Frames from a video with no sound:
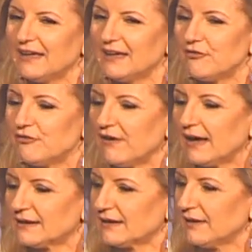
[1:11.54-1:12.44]
In
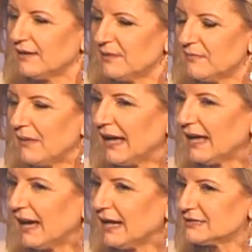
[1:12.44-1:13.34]
fact, my
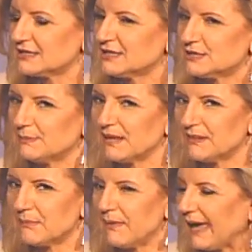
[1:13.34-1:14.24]
accent has been
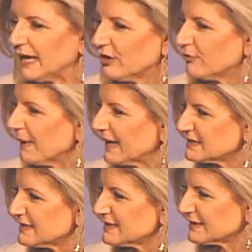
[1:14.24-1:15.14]
the bane of my
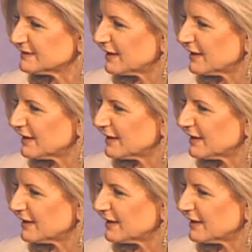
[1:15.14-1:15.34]
existence.